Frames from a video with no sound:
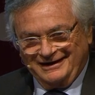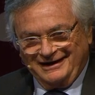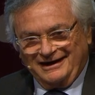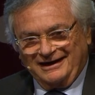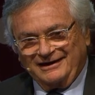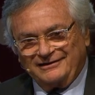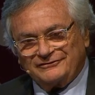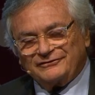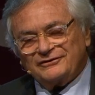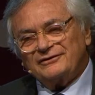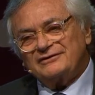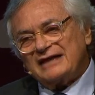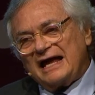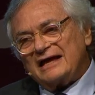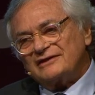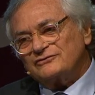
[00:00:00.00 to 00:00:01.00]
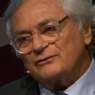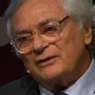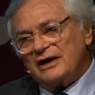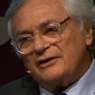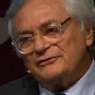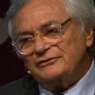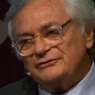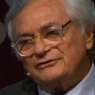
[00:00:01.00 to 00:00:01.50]
And so that's
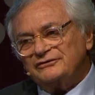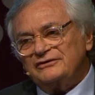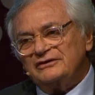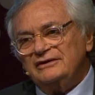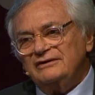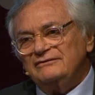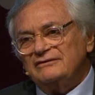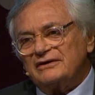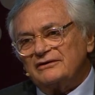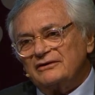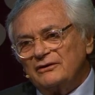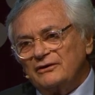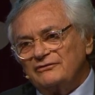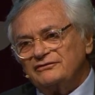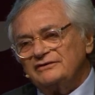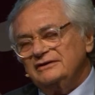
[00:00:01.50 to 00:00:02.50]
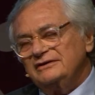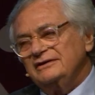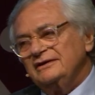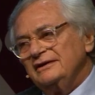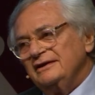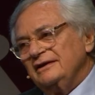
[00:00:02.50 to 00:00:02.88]
how you see very often